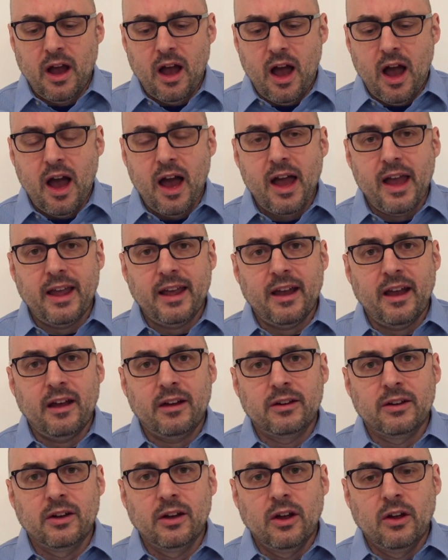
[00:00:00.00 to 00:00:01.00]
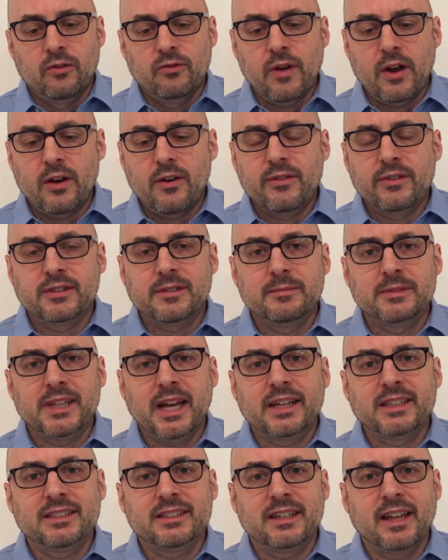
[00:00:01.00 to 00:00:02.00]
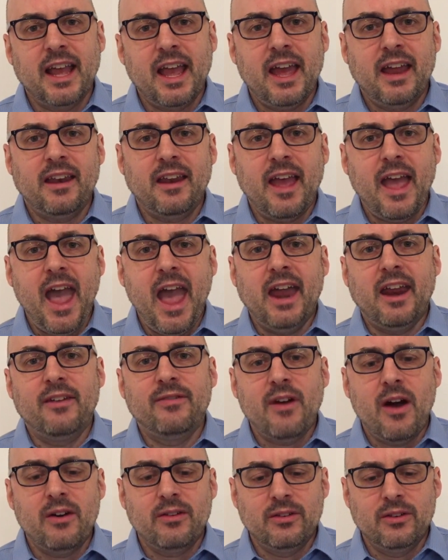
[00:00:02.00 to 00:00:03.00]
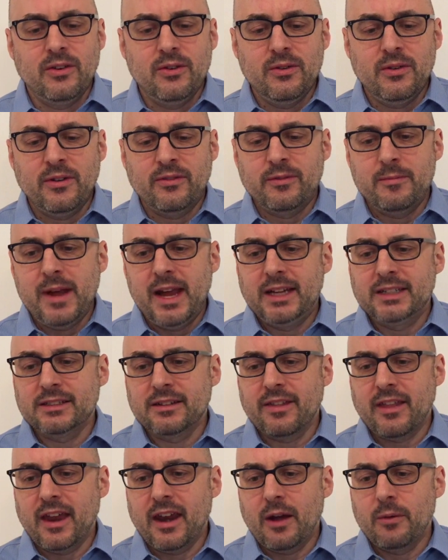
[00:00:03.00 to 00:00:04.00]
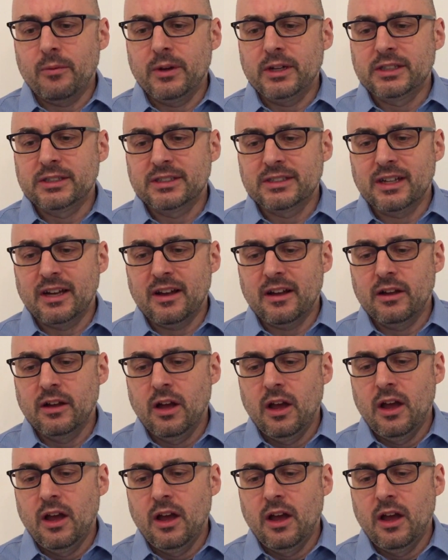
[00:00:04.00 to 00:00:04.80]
I uh, read over some sections again, and I found new information that I wish uh,